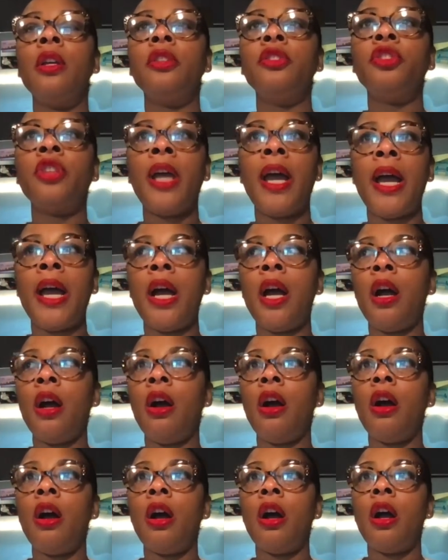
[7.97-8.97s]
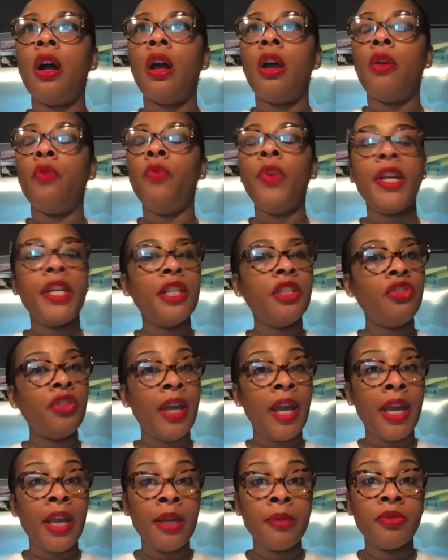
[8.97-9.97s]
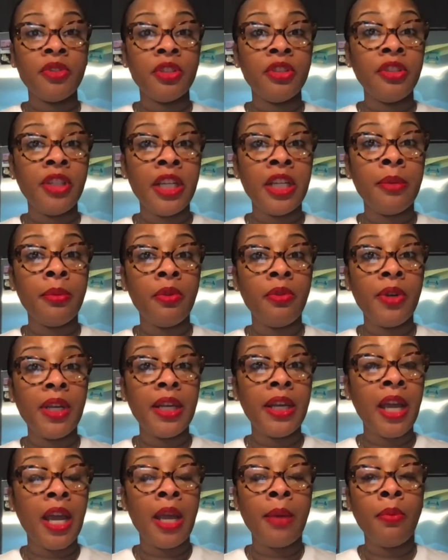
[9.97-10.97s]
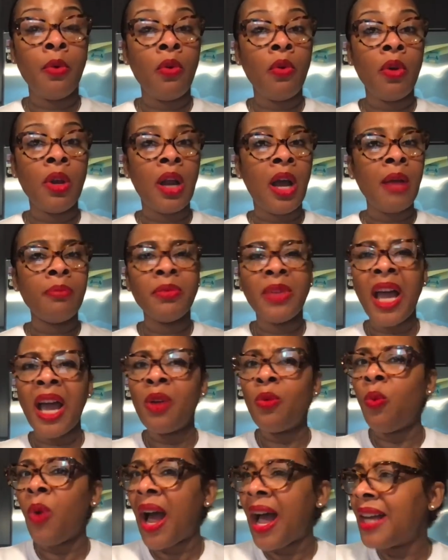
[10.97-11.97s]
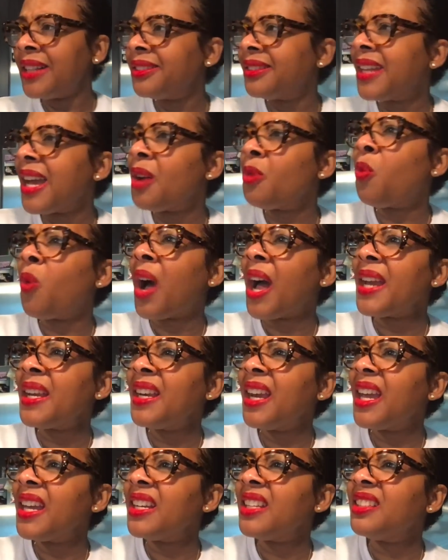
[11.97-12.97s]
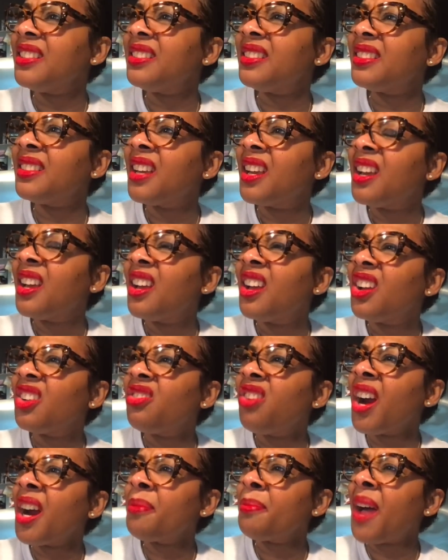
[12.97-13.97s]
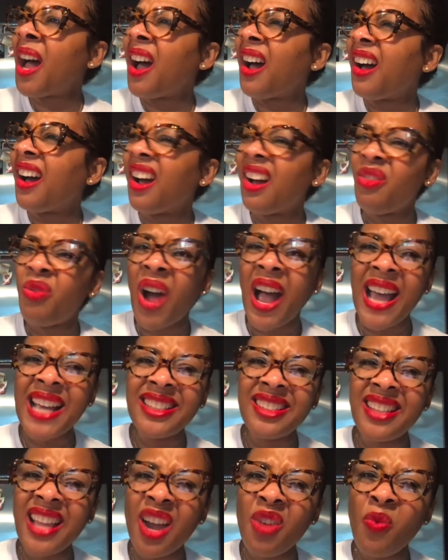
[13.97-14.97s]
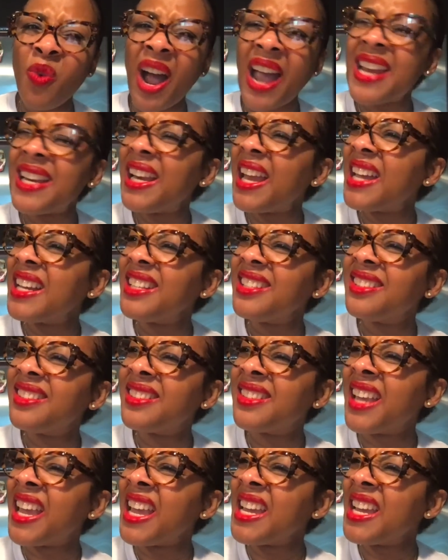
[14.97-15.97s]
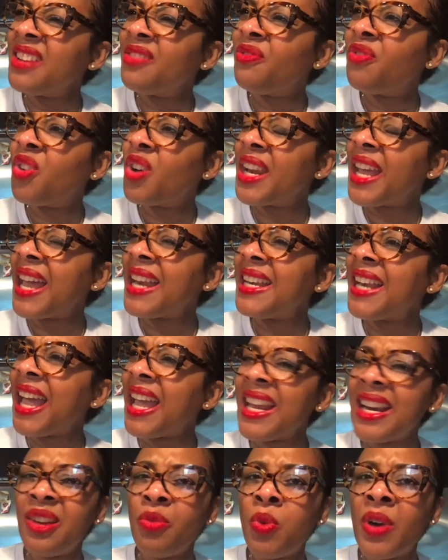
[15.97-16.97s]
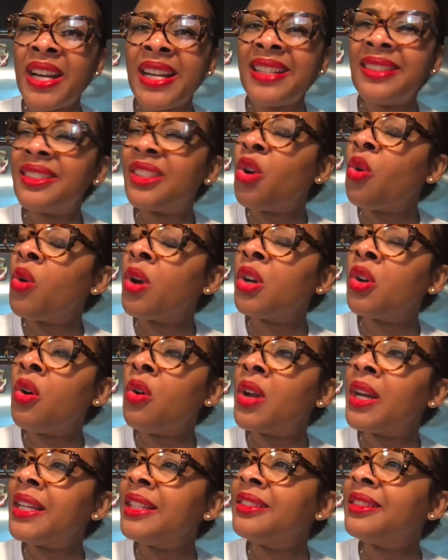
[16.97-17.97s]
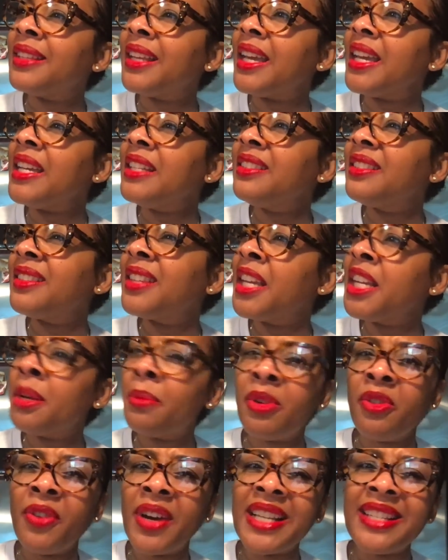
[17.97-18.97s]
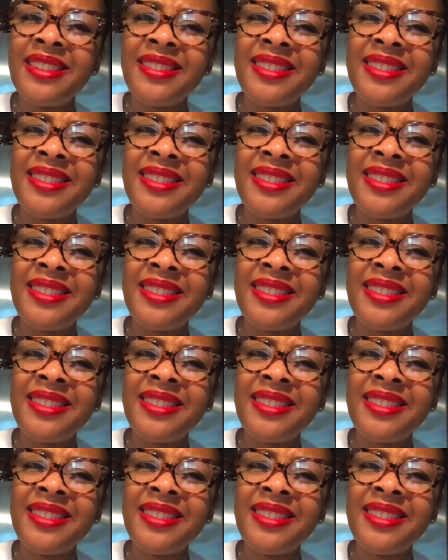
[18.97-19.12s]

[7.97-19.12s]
Child, Rickety James and Teena Marie came on. I'm like, why is that white lady, grandma, why is that white lady singing for that lady? What is going on? Is Teena Marie